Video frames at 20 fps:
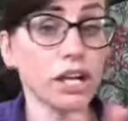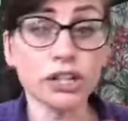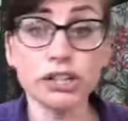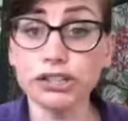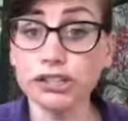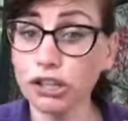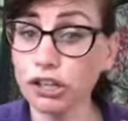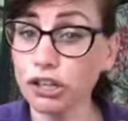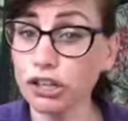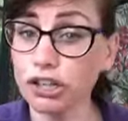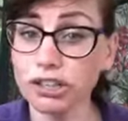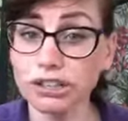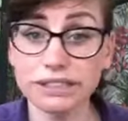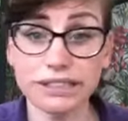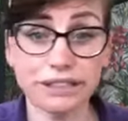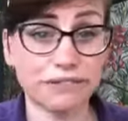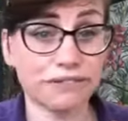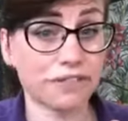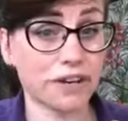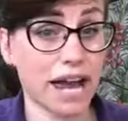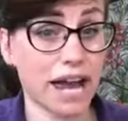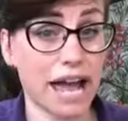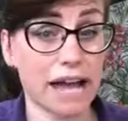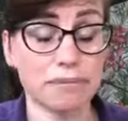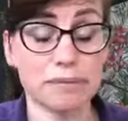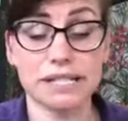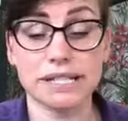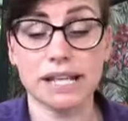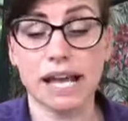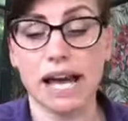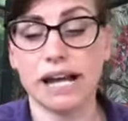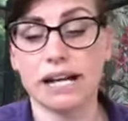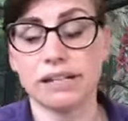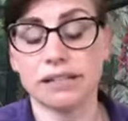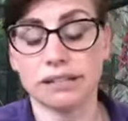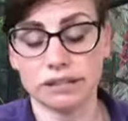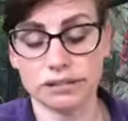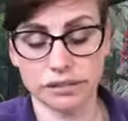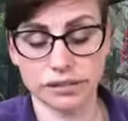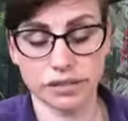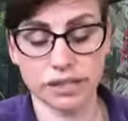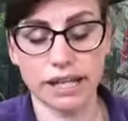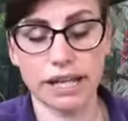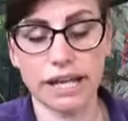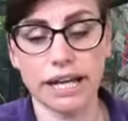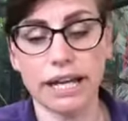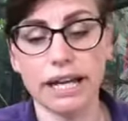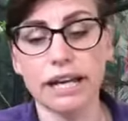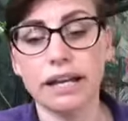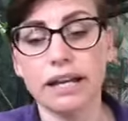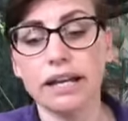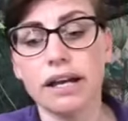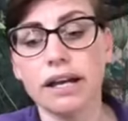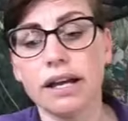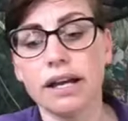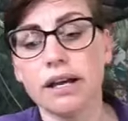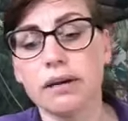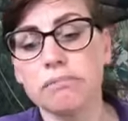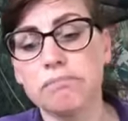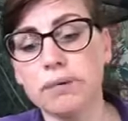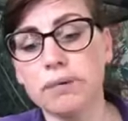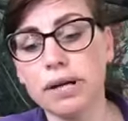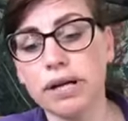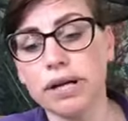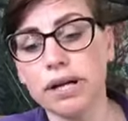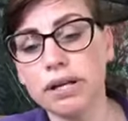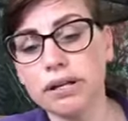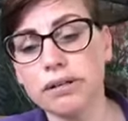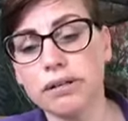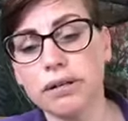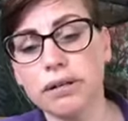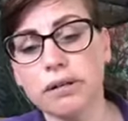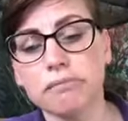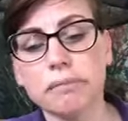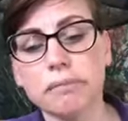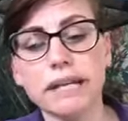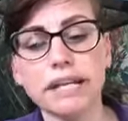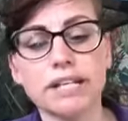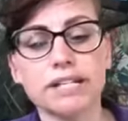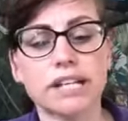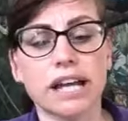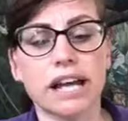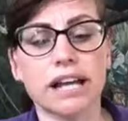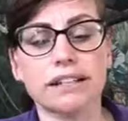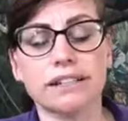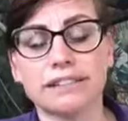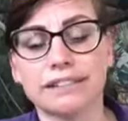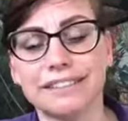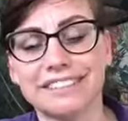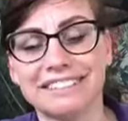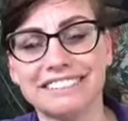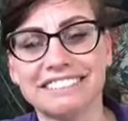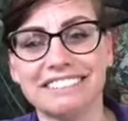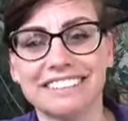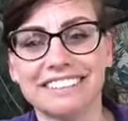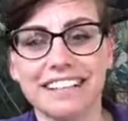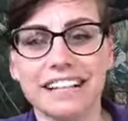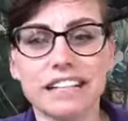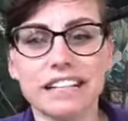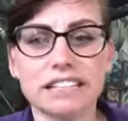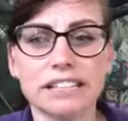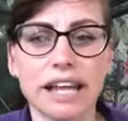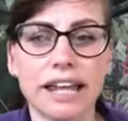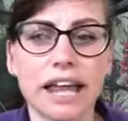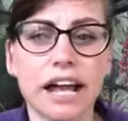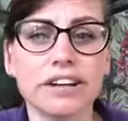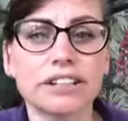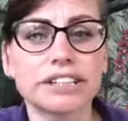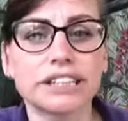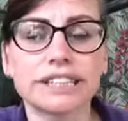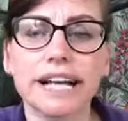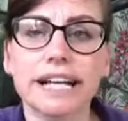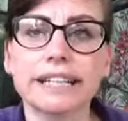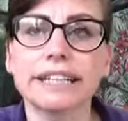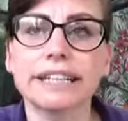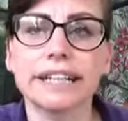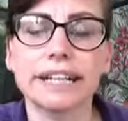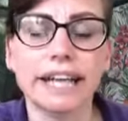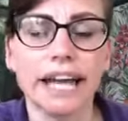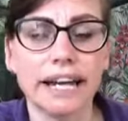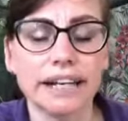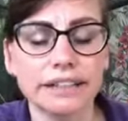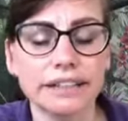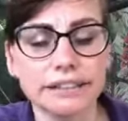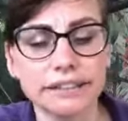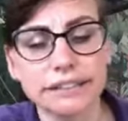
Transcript: Total different habitat, okay? But Michelle, it's like that, oh, she's at it again.